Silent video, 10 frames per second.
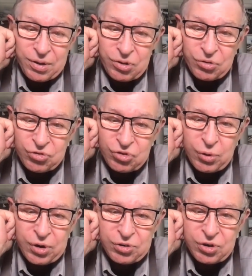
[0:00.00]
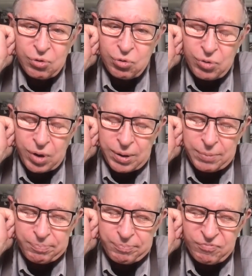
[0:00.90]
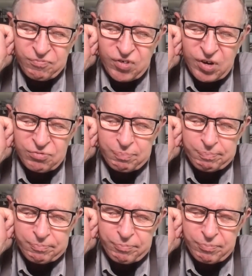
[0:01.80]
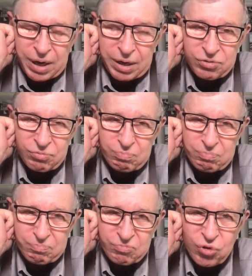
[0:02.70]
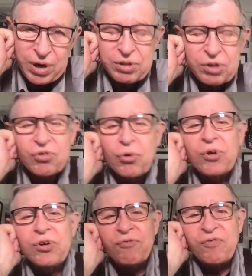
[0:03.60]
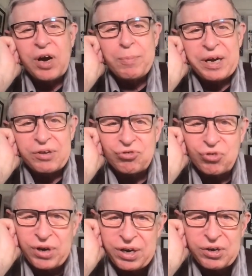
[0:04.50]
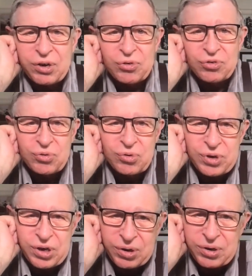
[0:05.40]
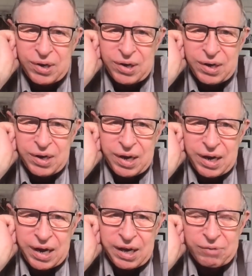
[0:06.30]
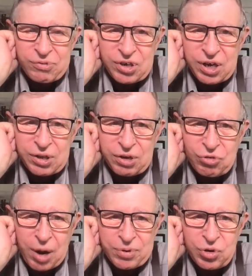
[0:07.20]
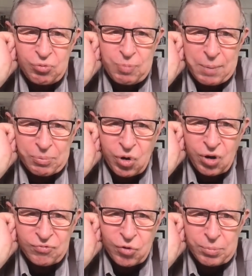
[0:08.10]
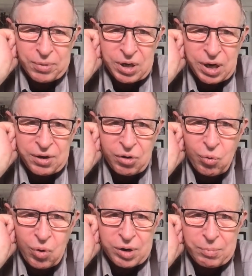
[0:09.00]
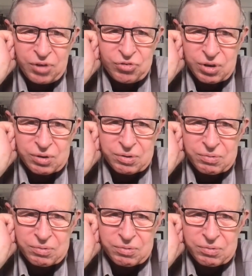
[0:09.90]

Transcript: the sewer to Fairbanks train goes through here. And every day they drop a newspaper off for me and I don't want to miss it.